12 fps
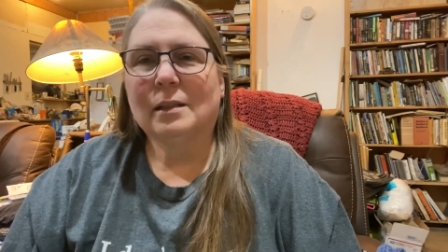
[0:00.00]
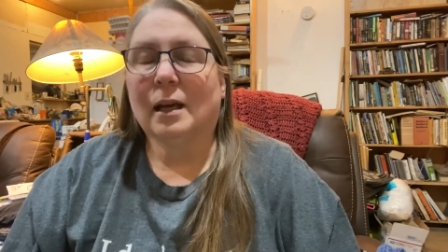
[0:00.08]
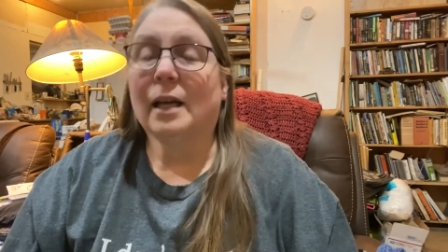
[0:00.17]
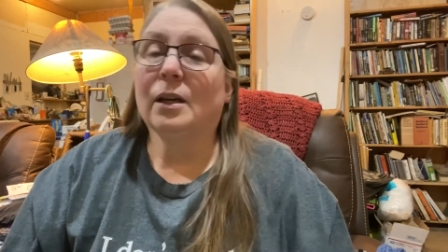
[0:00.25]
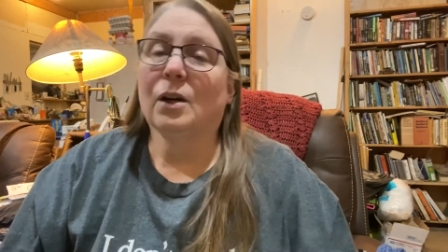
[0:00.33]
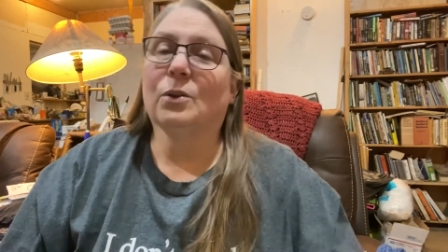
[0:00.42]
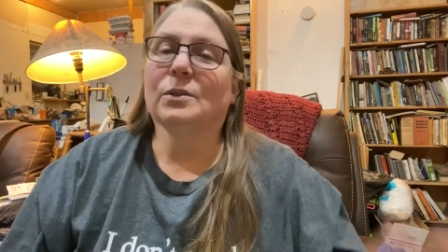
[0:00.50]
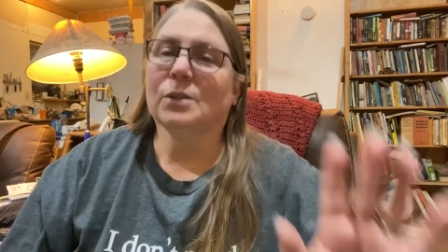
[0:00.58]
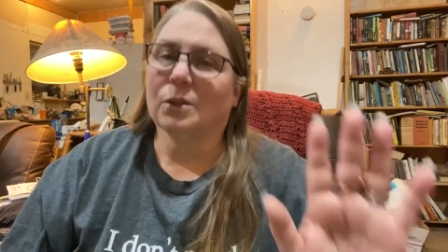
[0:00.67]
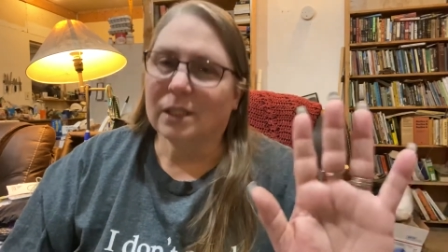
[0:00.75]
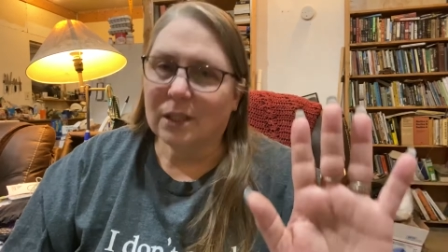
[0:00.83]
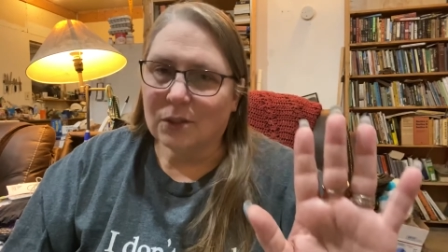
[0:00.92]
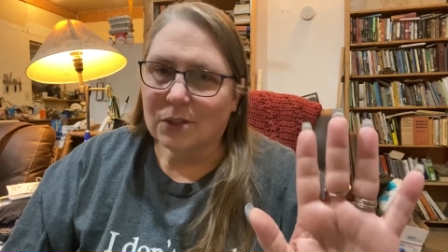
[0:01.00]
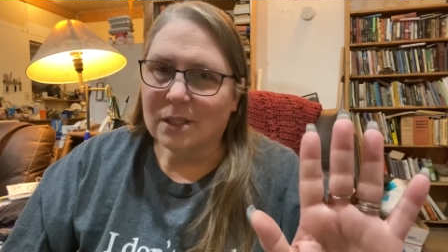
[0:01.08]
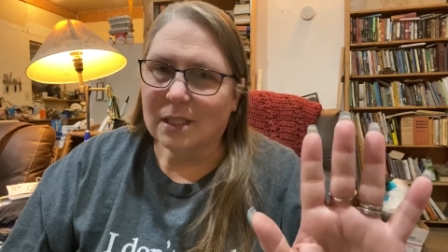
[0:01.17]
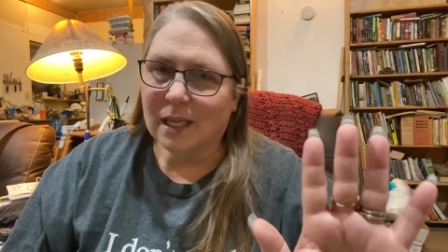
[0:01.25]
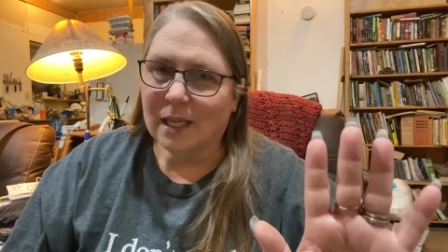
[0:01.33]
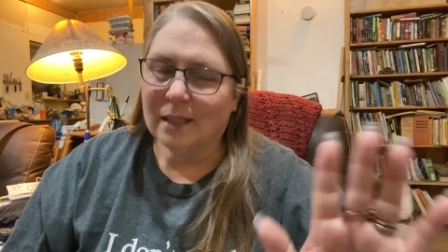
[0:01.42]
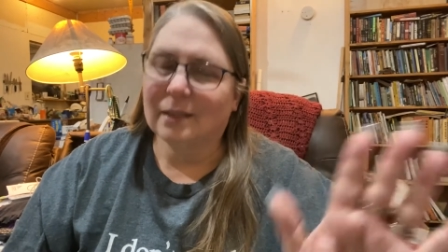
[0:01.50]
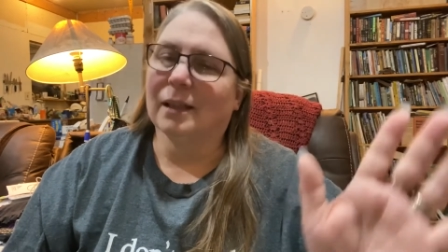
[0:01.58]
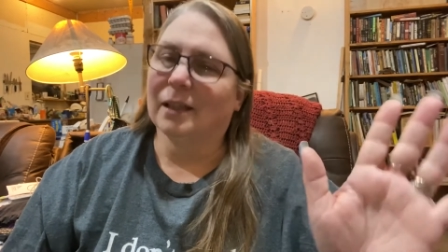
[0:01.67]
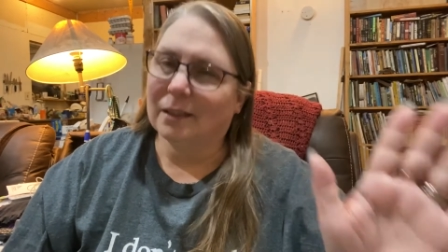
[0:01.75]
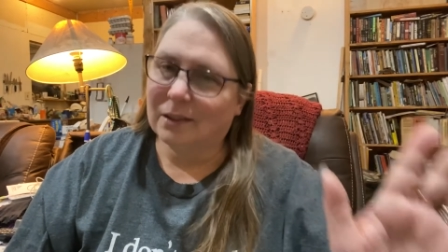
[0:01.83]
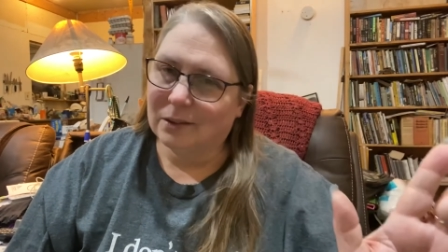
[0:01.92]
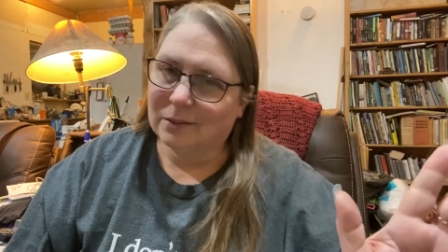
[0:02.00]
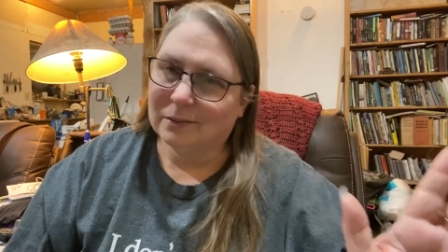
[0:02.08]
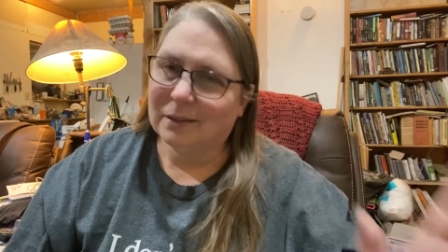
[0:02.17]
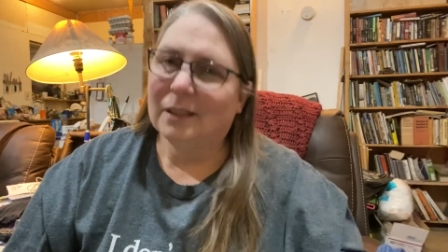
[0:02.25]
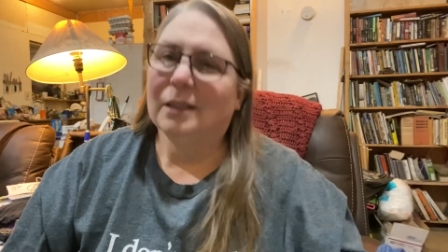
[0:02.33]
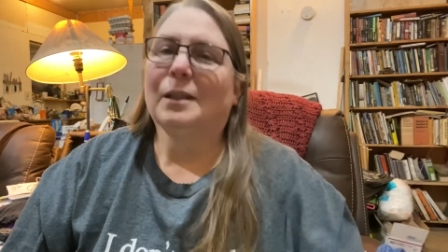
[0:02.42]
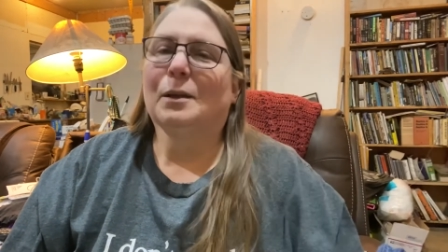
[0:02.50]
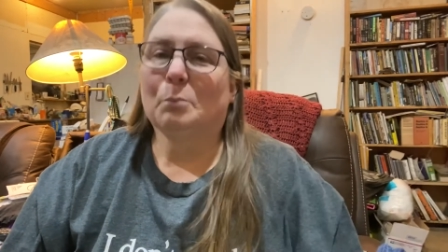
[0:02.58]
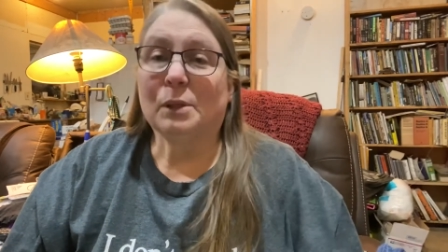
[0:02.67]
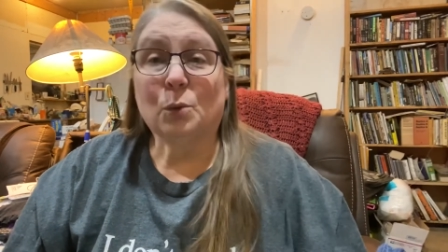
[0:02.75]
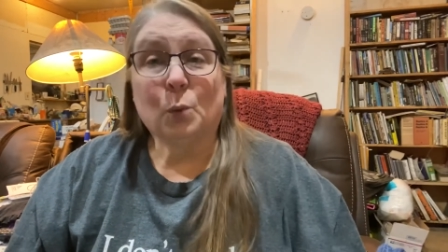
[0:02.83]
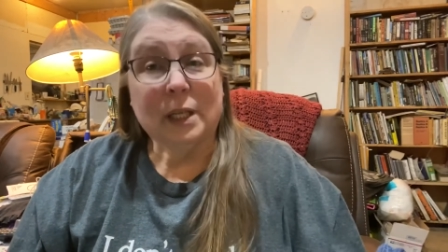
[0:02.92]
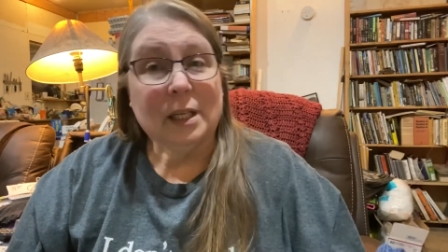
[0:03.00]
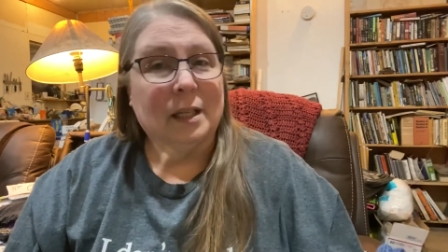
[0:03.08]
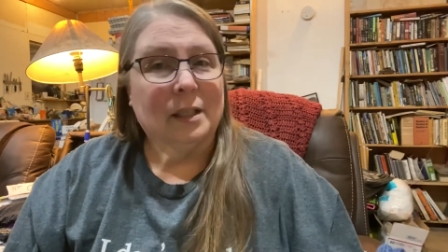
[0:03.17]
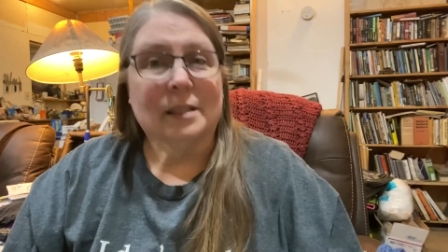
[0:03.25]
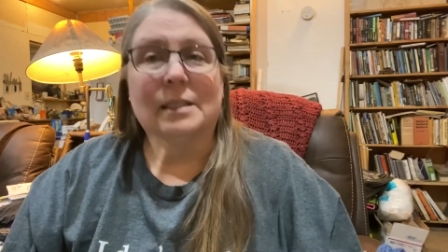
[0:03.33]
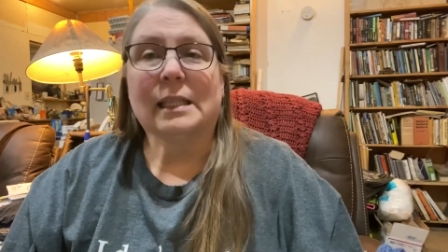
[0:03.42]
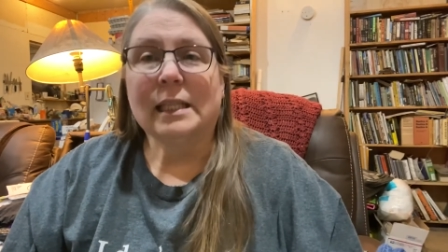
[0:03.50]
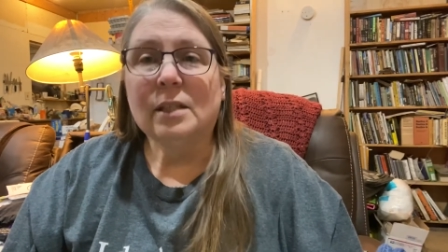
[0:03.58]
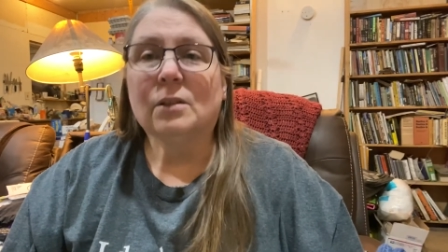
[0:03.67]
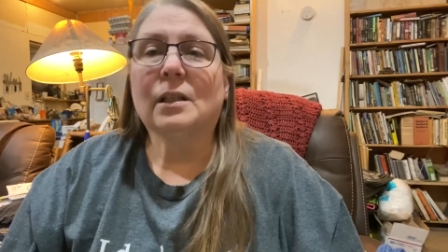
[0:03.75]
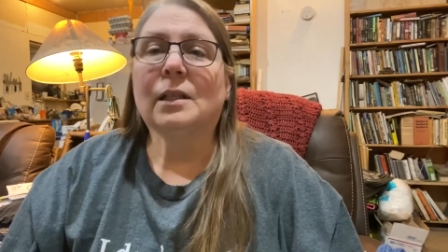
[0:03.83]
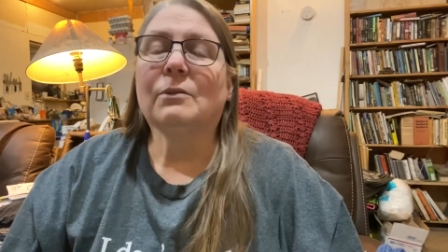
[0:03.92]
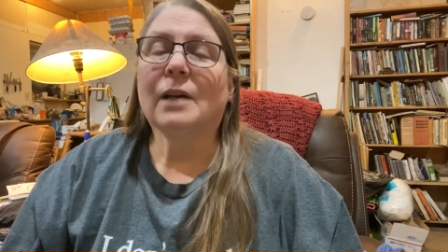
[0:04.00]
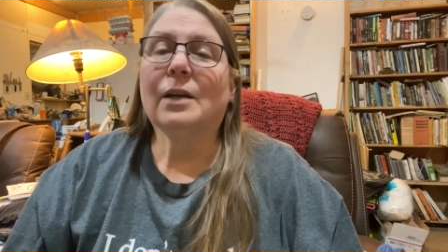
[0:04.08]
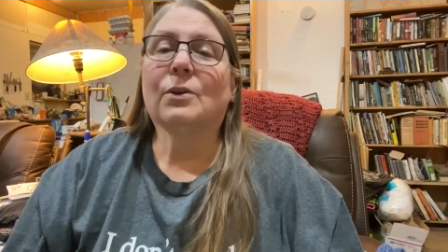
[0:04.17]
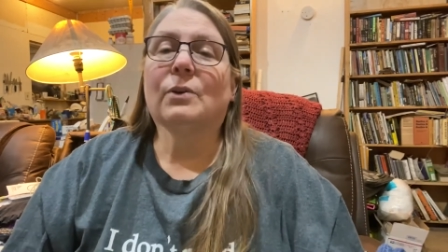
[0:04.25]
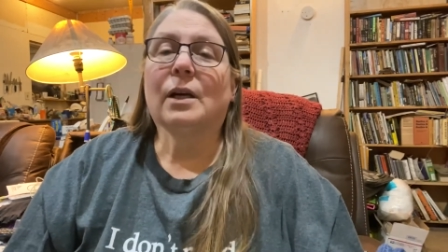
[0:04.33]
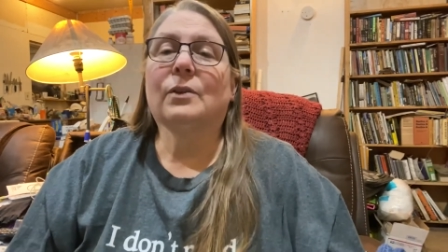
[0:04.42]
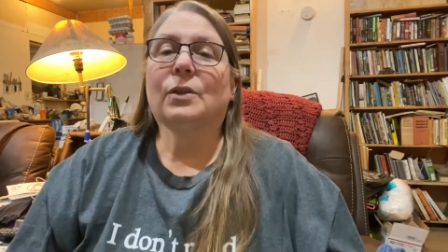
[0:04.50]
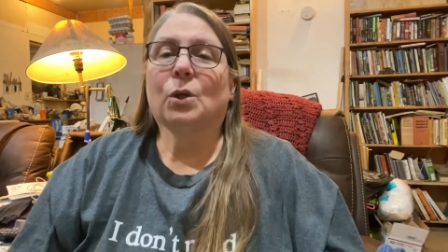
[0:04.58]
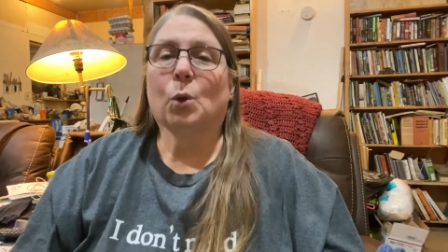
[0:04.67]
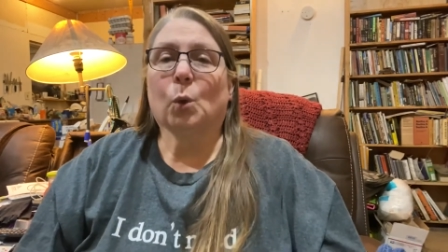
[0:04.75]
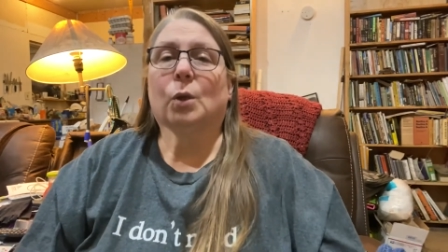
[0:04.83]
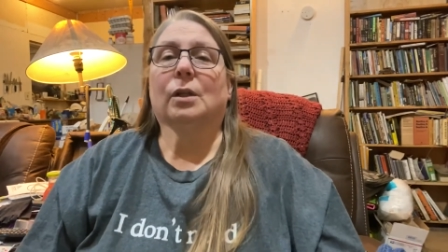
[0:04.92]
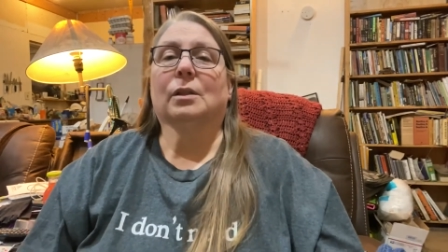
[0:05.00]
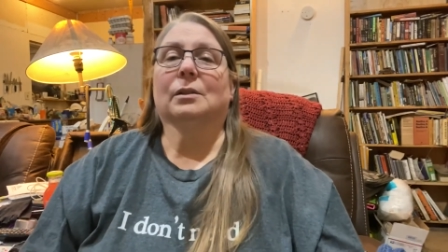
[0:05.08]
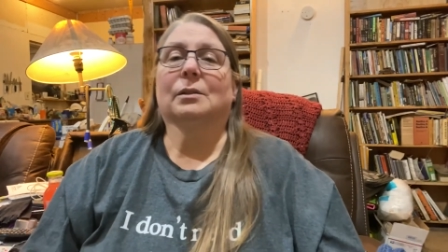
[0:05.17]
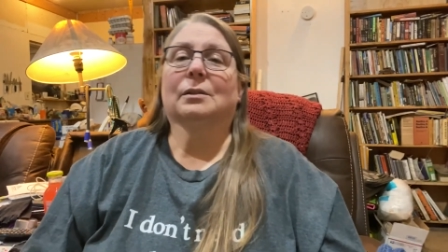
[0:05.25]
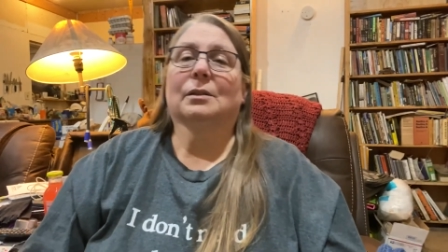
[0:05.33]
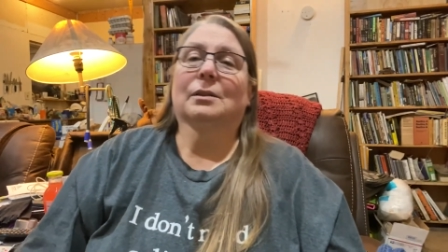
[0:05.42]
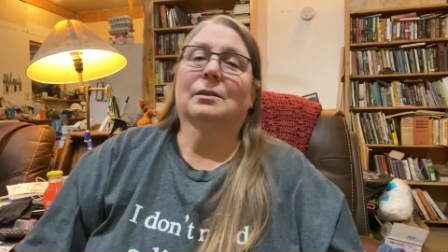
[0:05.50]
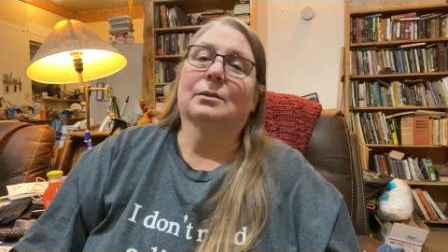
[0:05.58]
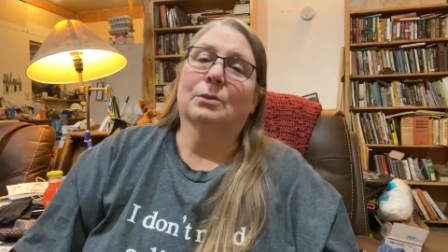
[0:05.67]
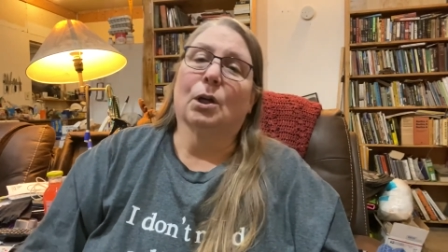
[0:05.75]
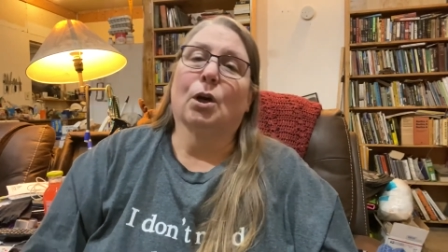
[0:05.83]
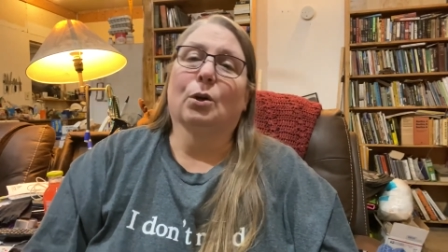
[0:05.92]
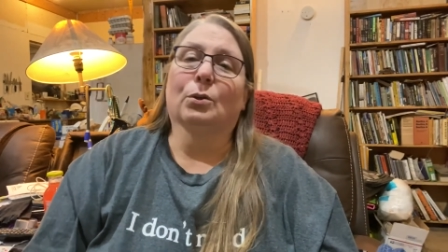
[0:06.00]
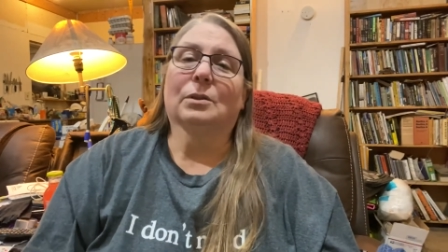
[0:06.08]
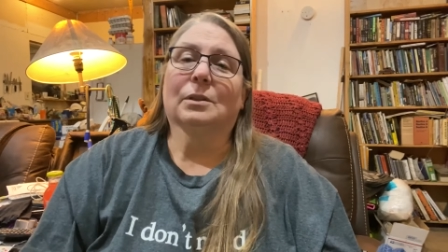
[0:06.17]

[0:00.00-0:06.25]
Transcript: I know it's only Thursday, I know, but the weekend is literally right around the corner. So